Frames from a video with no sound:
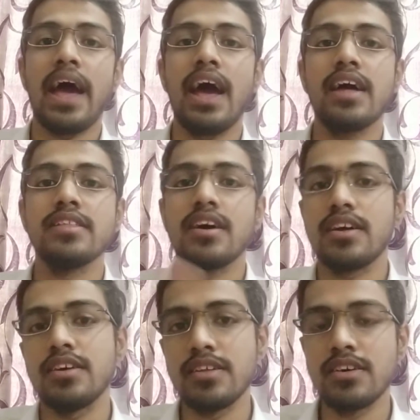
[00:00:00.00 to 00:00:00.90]
And
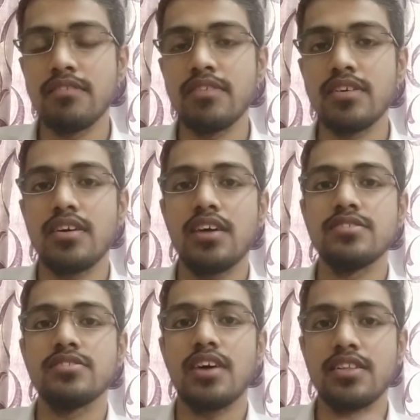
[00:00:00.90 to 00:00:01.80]
another
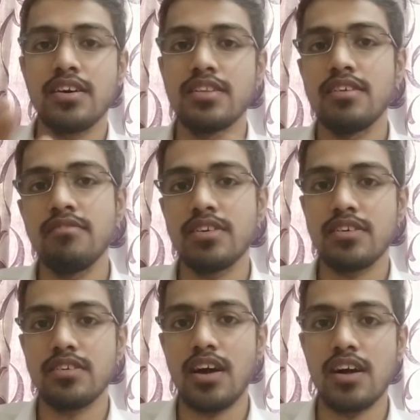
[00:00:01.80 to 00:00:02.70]

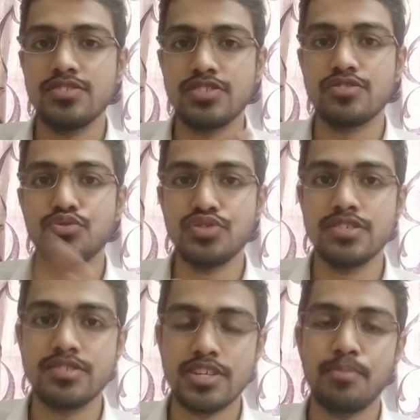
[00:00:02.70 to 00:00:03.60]
answer to
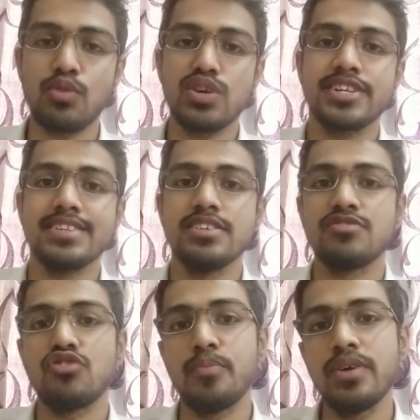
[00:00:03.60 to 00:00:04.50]
this same question
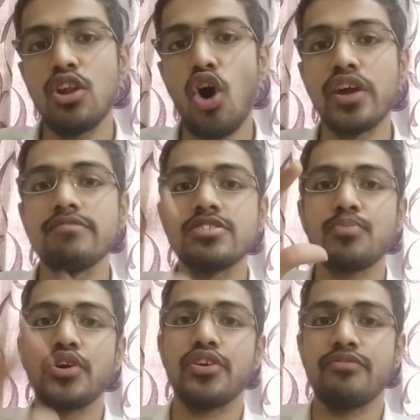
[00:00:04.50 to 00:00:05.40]
is from a lawyer's
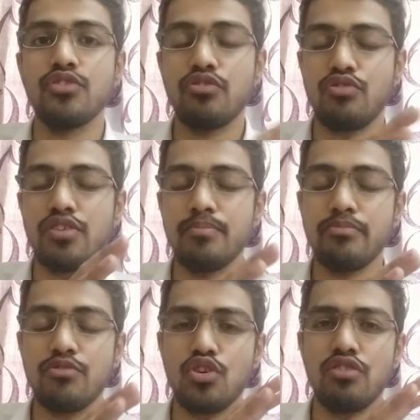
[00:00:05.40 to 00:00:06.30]
point of view, from
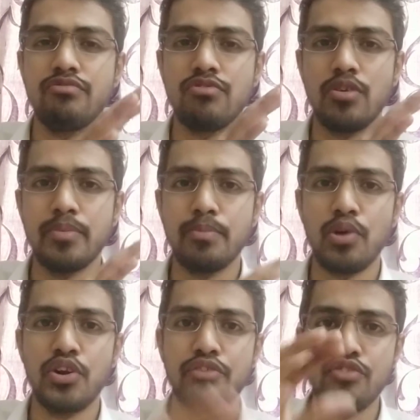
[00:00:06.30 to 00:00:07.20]
a
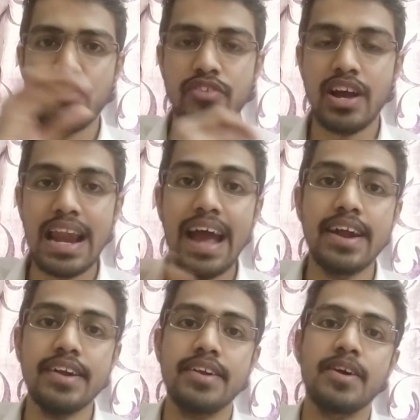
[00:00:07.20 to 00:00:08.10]
point of view of a
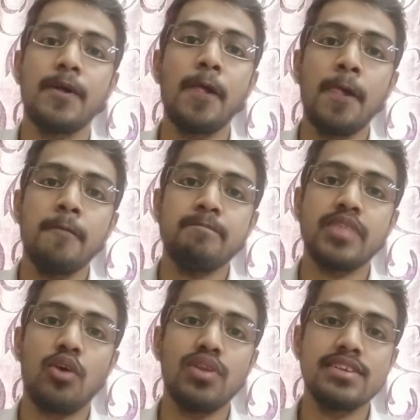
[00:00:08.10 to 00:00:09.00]
client.
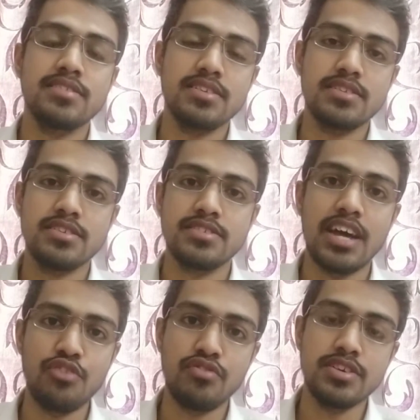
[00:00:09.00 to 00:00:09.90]
Now let's
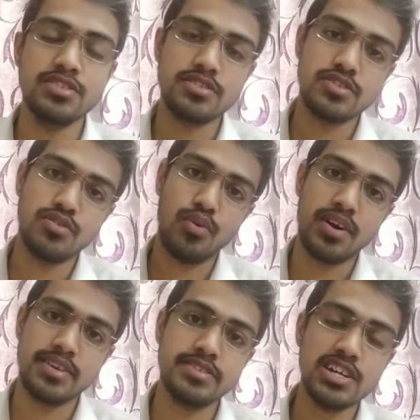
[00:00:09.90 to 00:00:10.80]
understand first
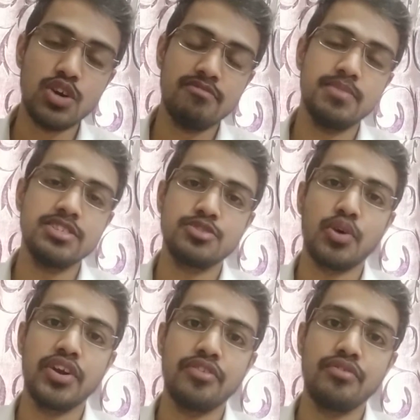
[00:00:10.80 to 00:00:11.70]
what is government's
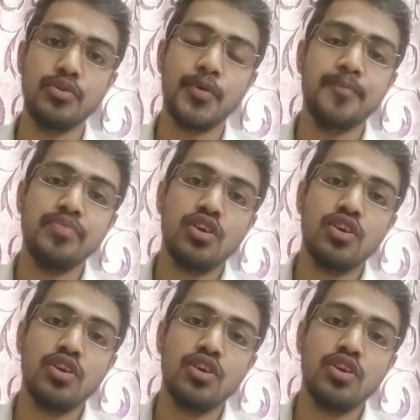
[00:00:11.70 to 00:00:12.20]
point of view.